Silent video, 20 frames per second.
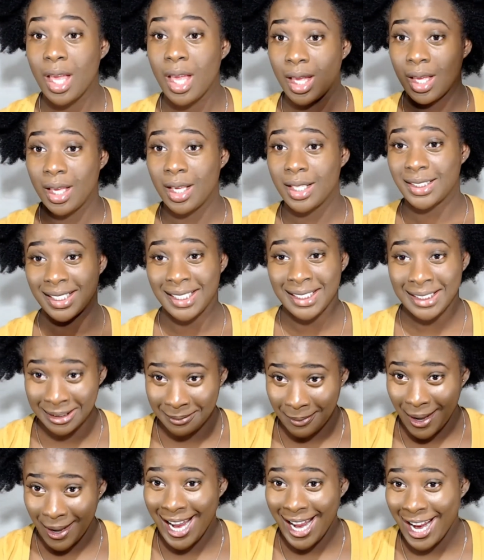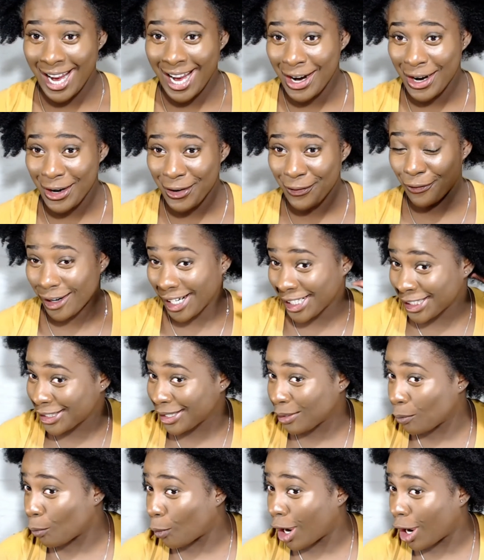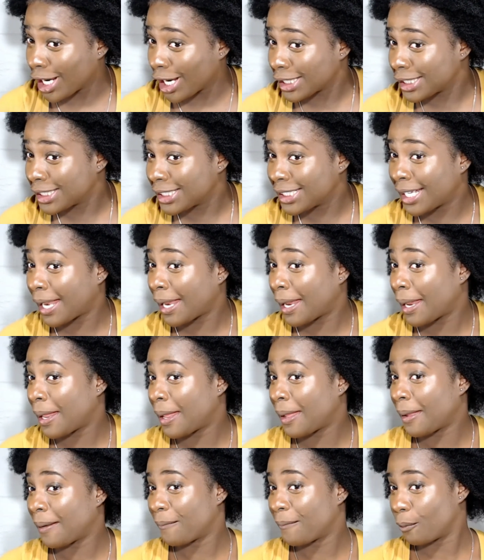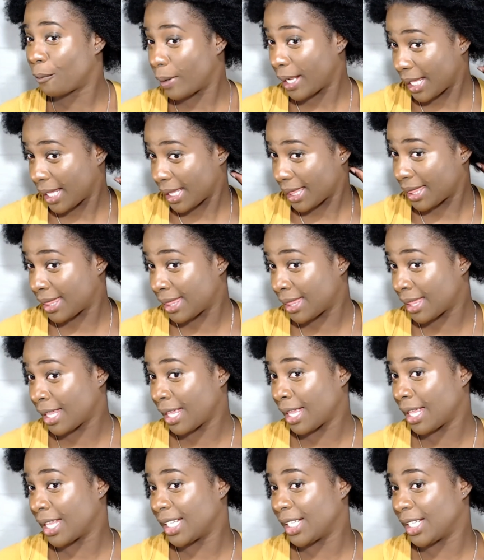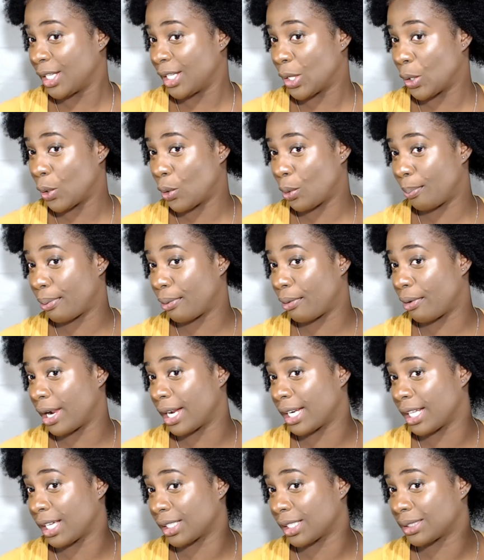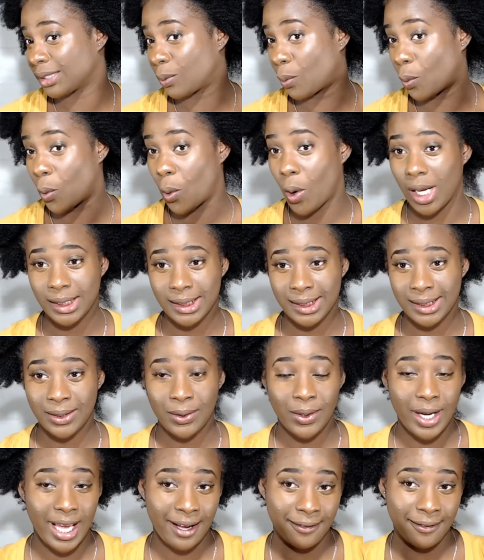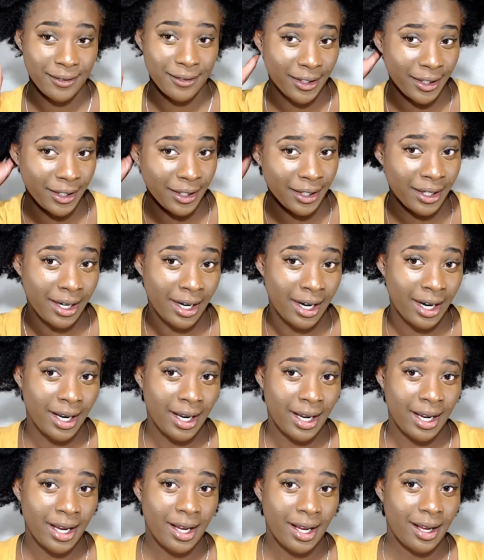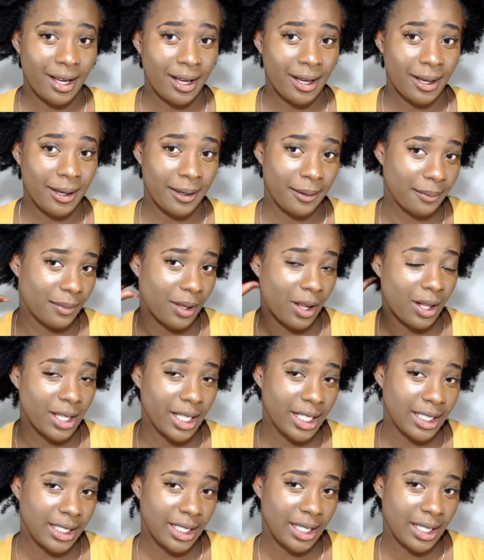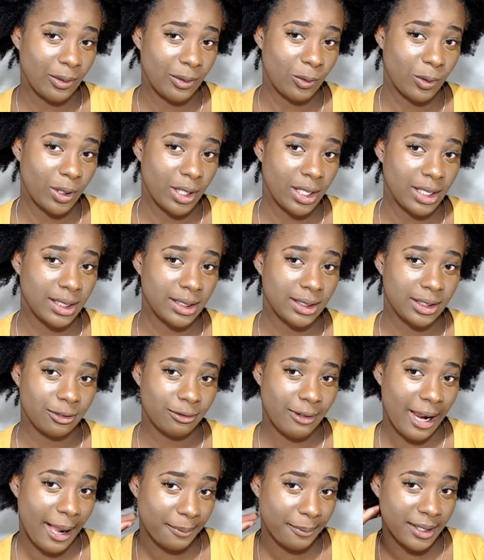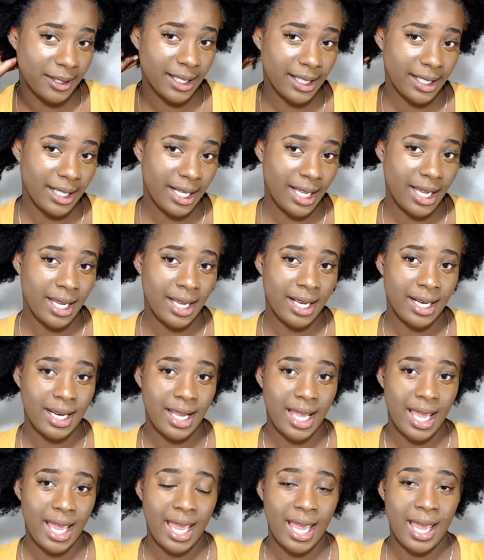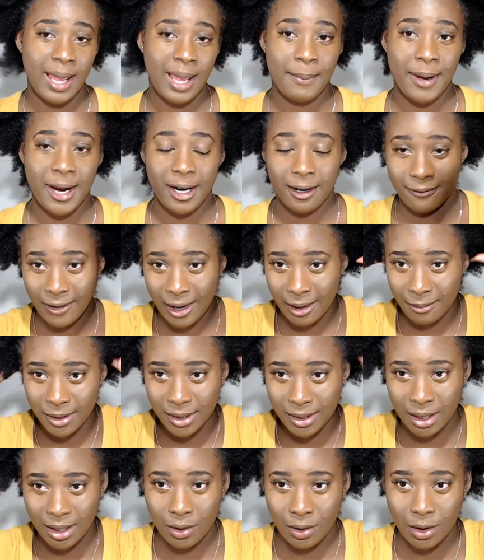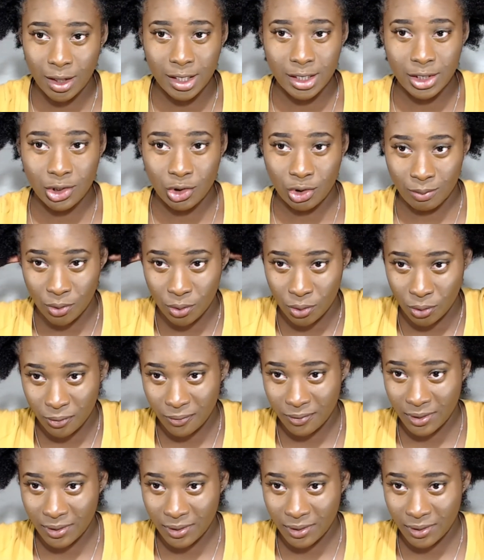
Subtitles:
So this is my hair, freshly washed with no product whatsoever. All I did was wrapped it in a microfiber towel to remove the